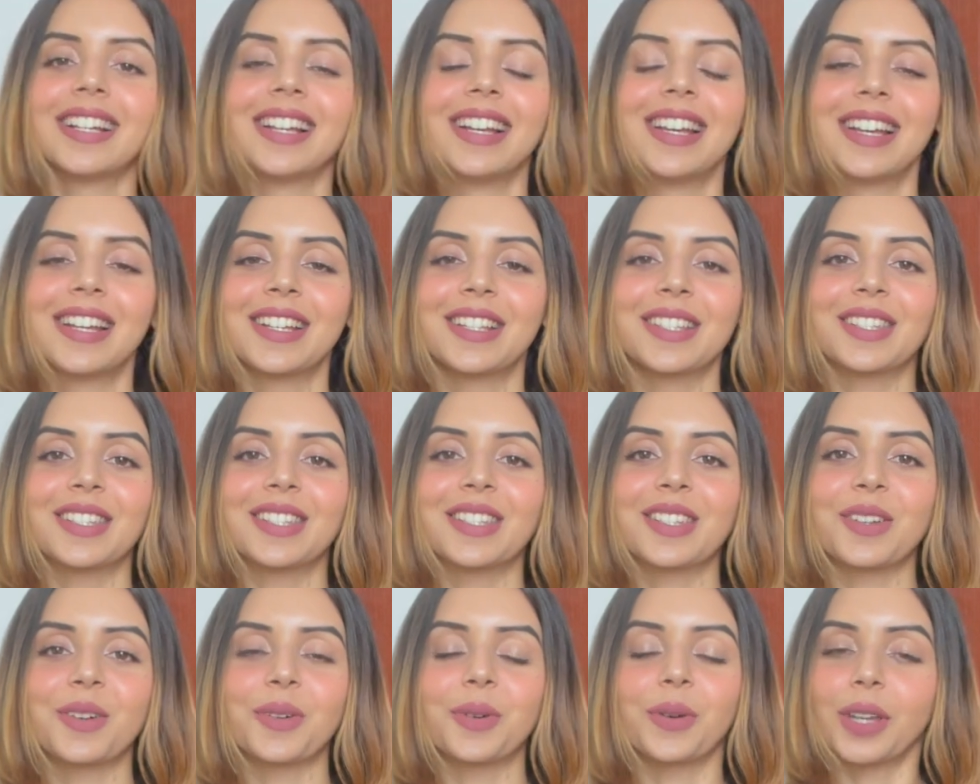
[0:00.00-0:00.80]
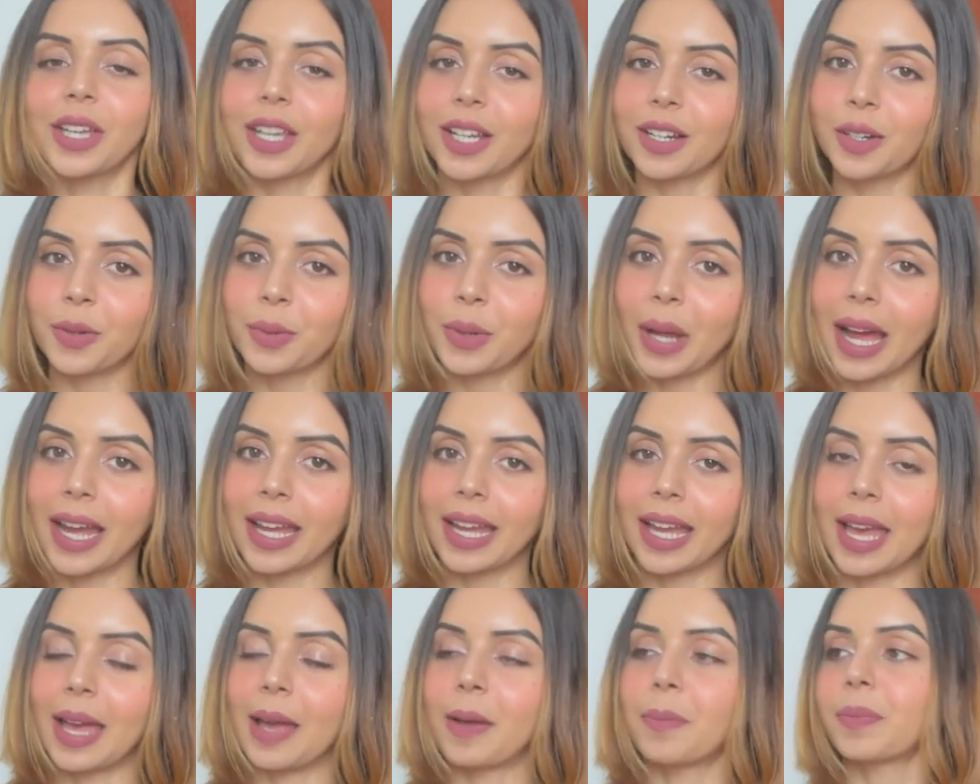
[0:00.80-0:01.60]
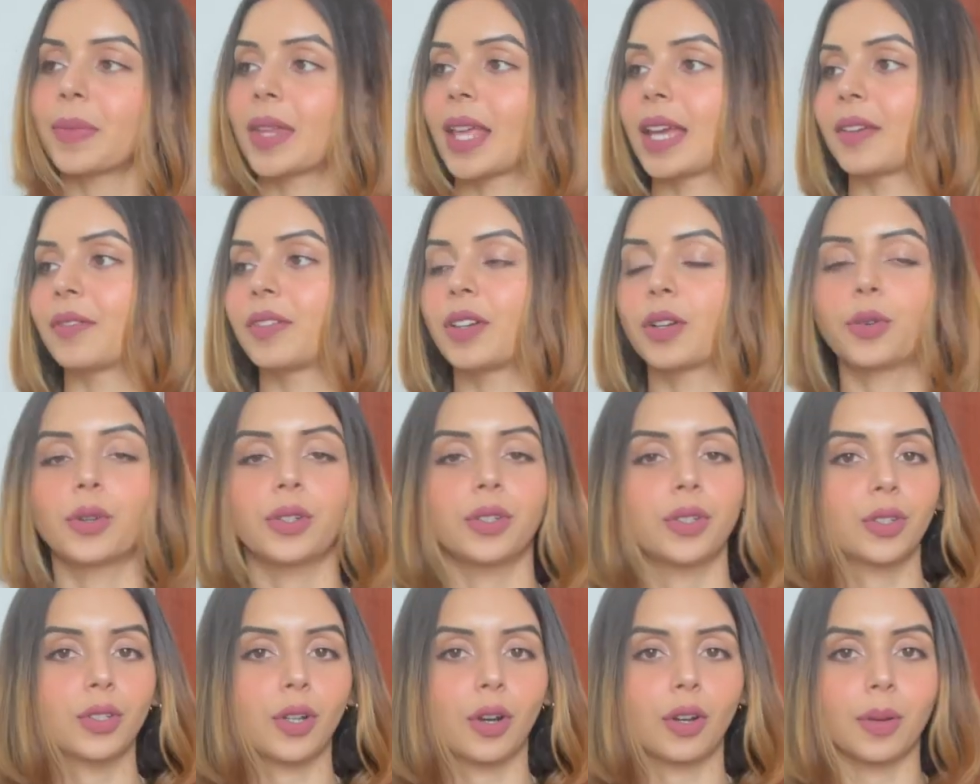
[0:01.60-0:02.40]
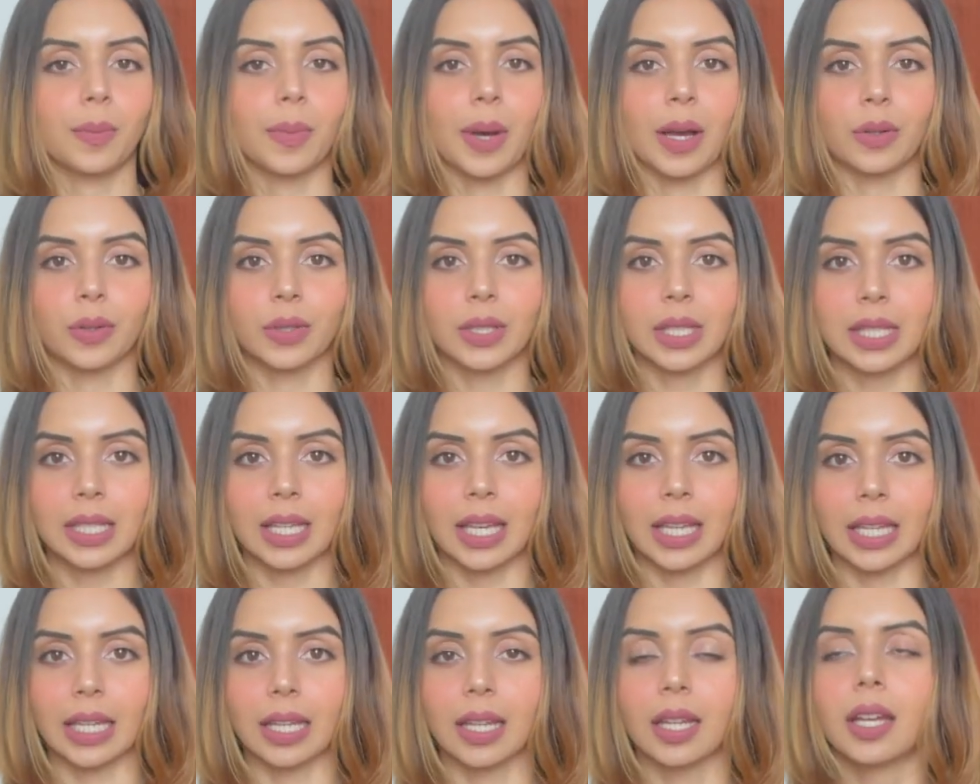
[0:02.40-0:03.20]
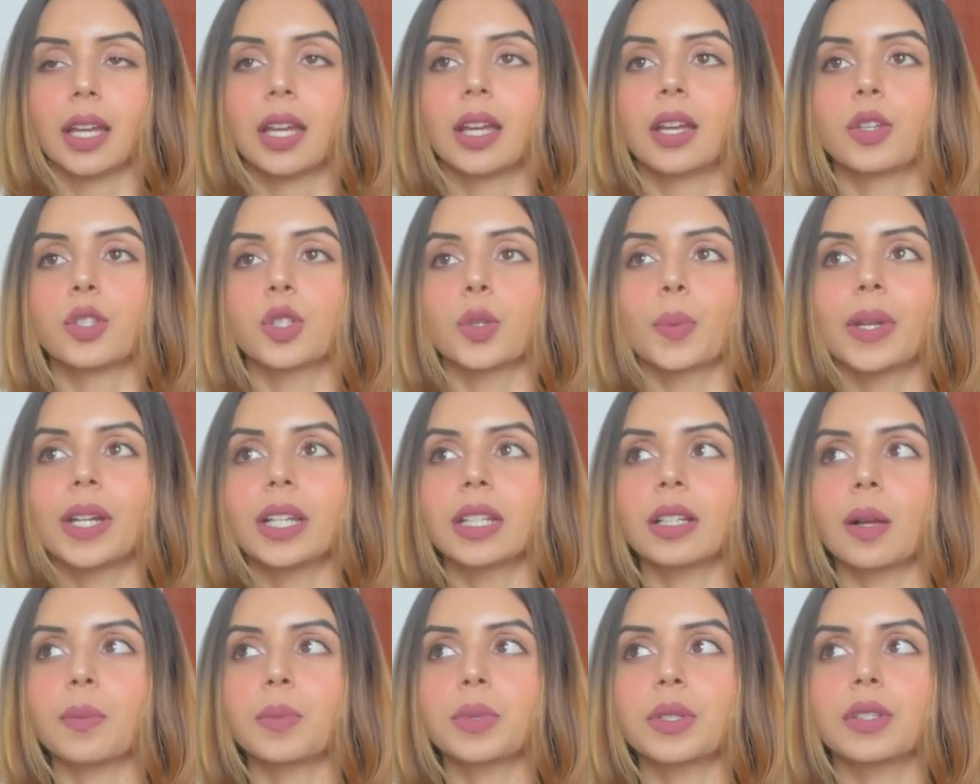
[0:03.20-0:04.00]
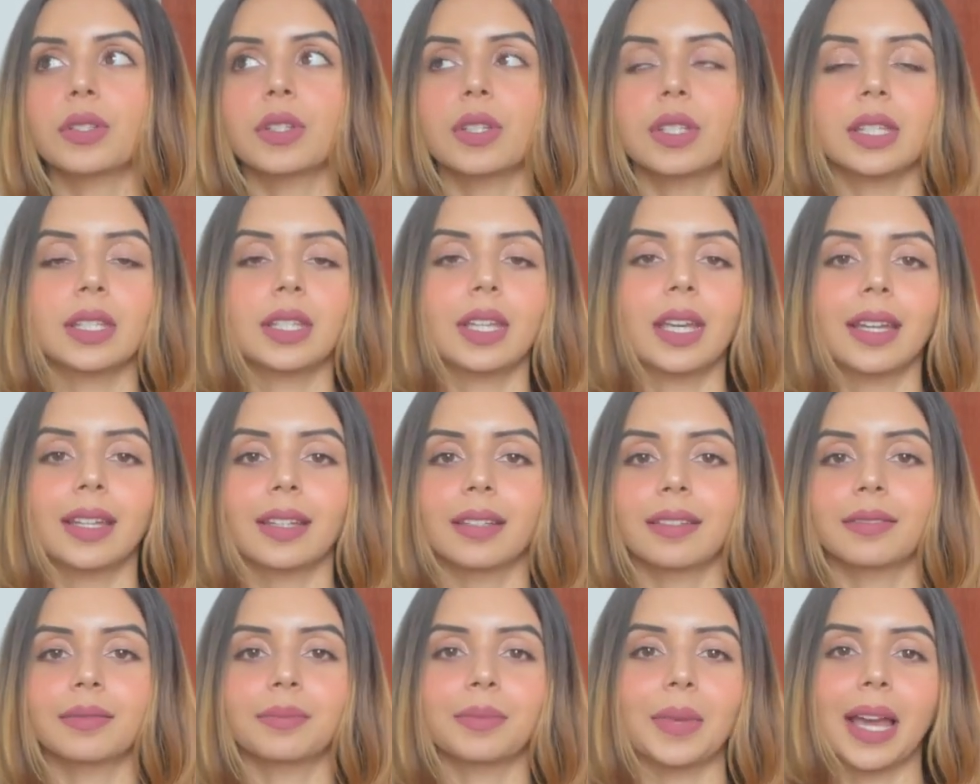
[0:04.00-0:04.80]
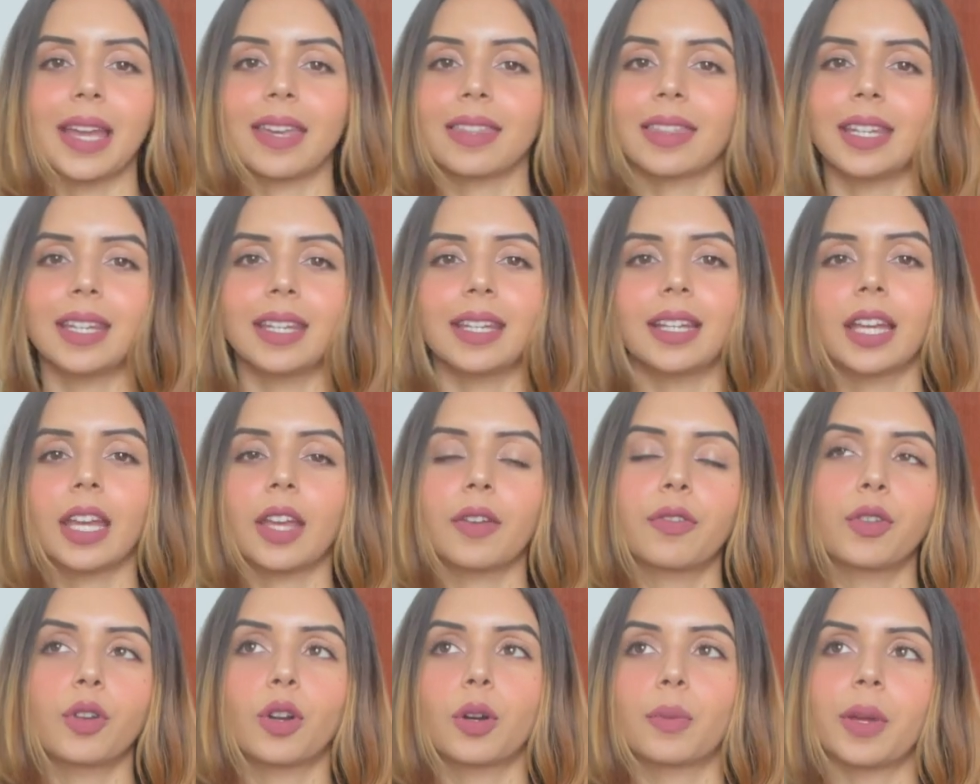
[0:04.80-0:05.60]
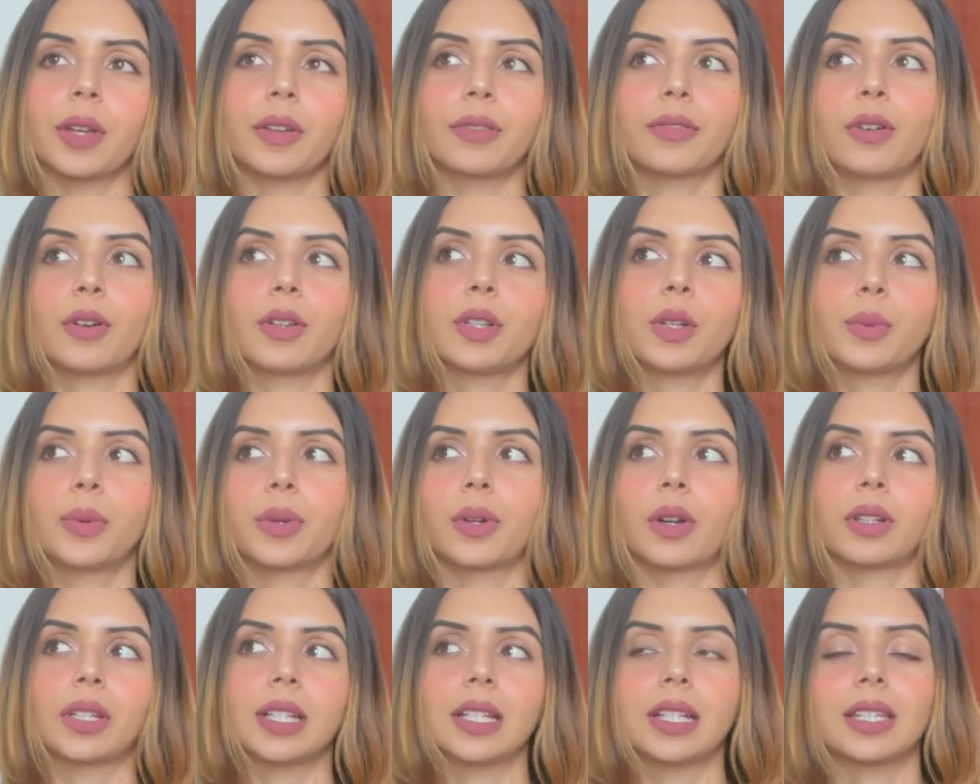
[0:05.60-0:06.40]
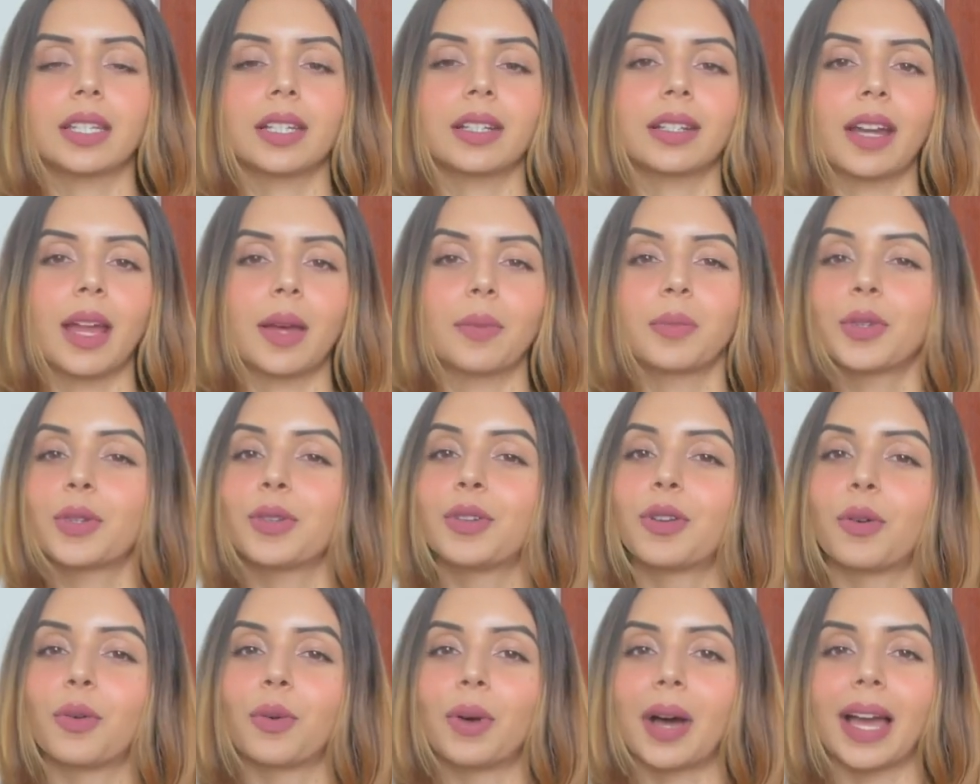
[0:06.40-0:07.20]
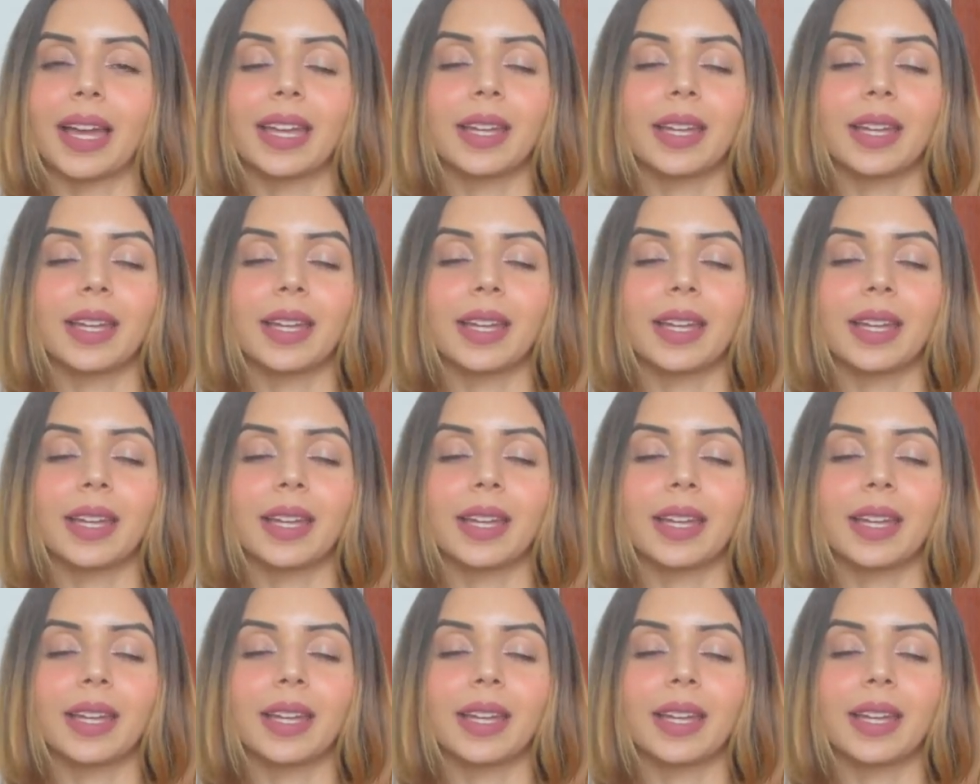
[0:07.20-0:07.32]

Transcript: So here I am, and we're going to talk about skin. So when it comes to the skin, I think if you're my follower on Instagram, you know I am